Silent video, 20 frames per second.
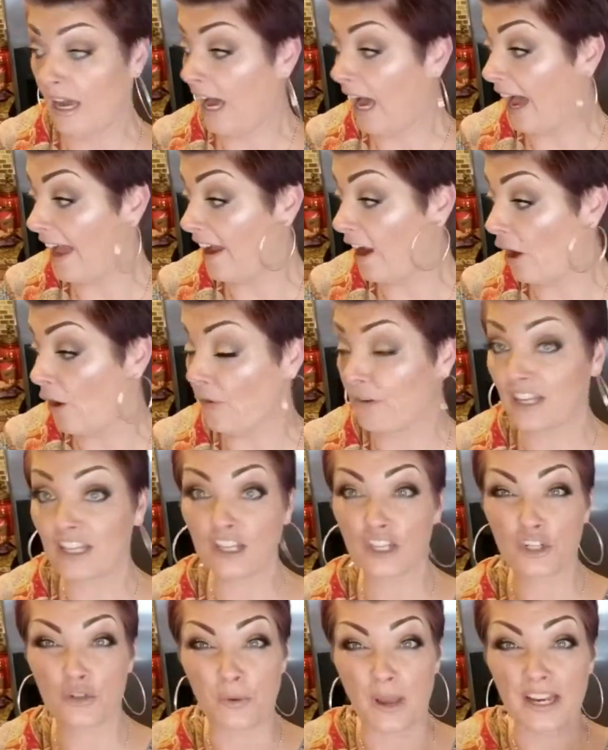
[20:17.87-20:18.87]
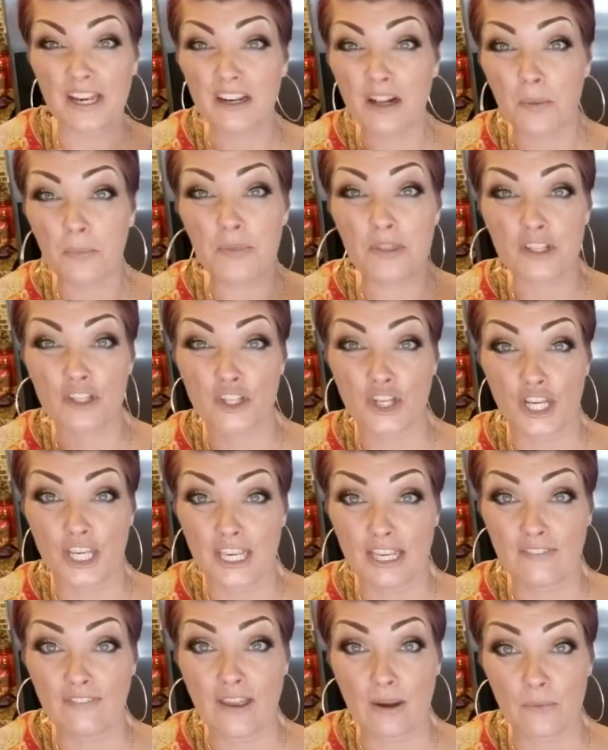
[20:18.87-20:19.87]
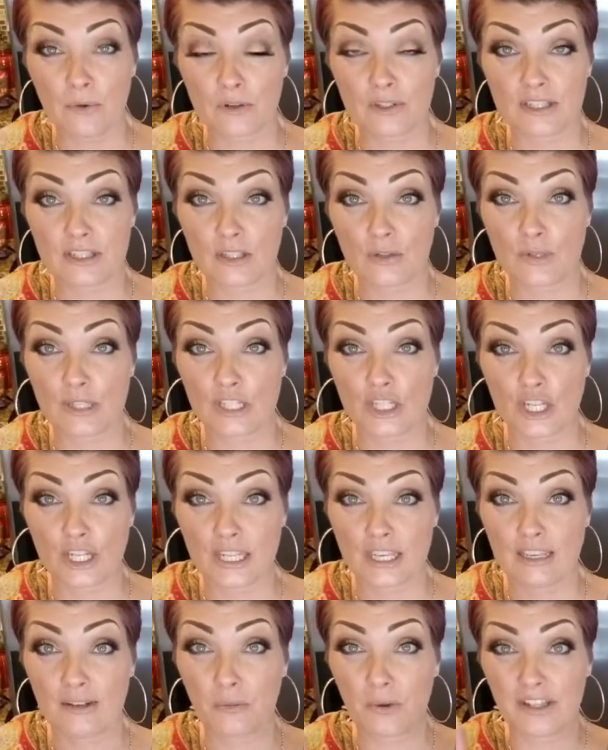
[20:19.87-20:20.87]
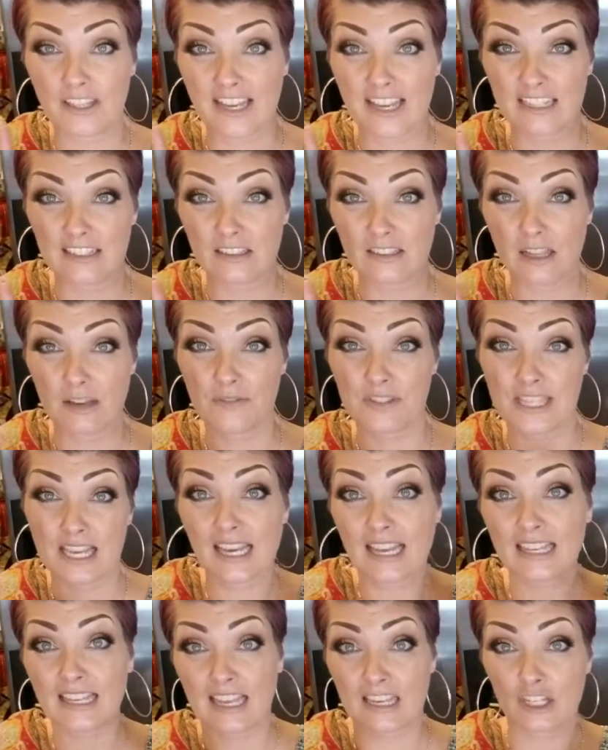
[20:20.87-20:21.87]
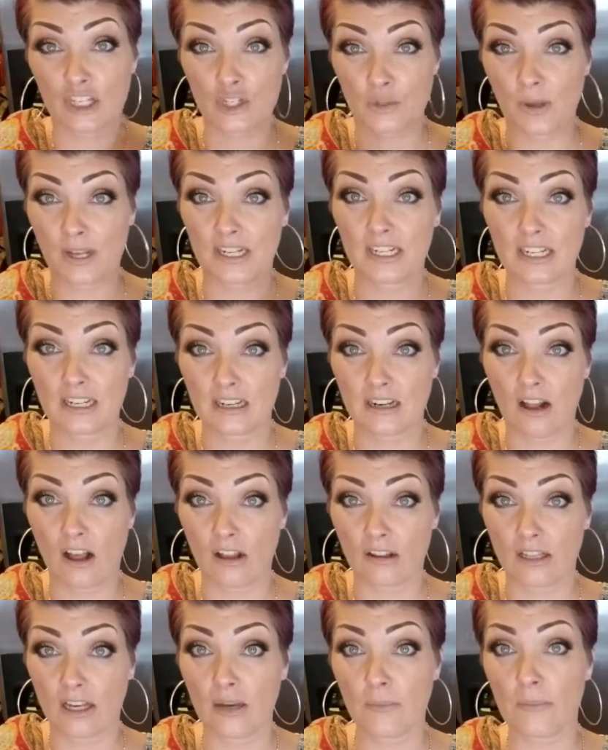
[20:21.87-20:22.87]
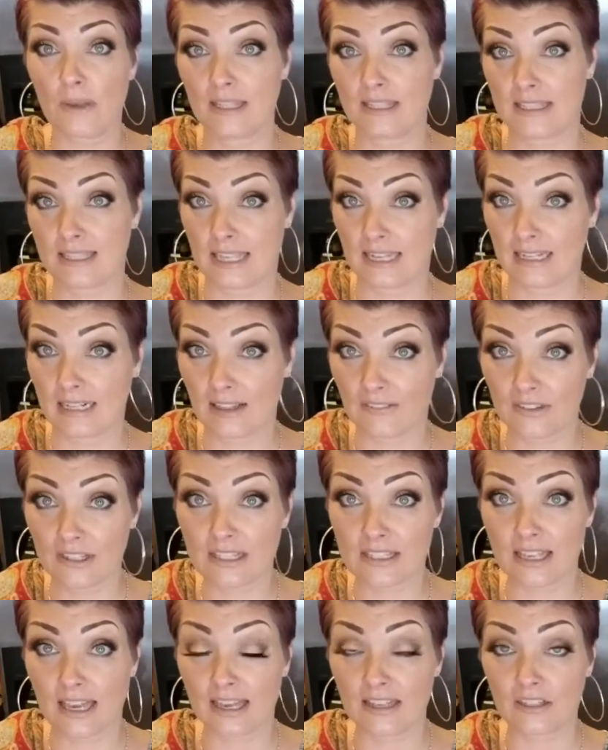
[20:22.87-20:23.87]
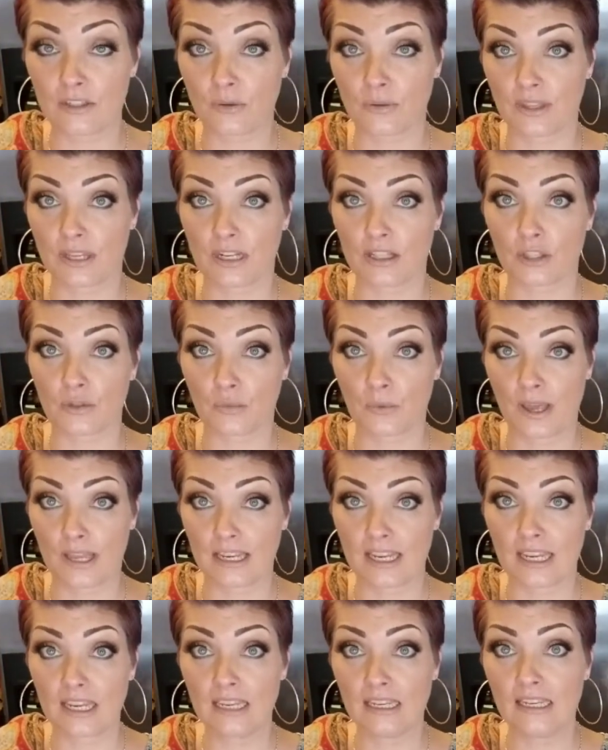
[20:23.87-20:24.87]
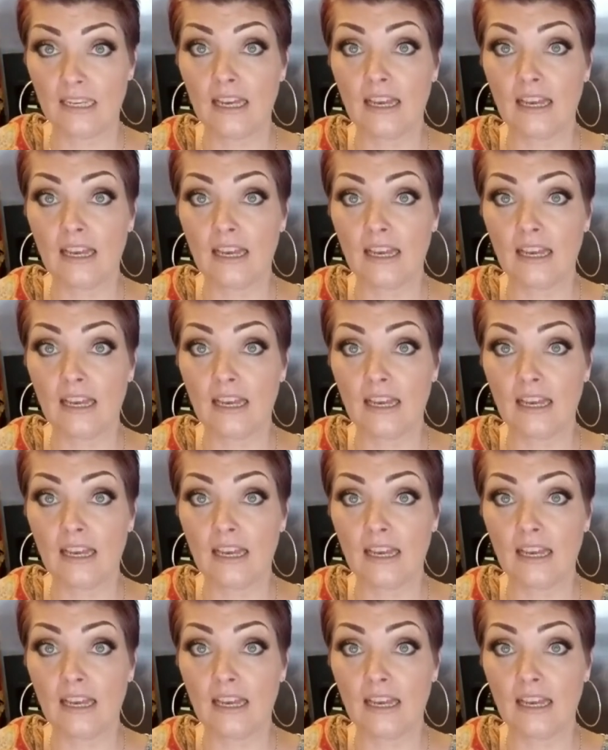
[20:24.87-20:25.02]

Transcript: I already shredded up the chicken, that rotisserie chicken, while I had gloves on. I shredded it all up and set it on the side so that it's ready.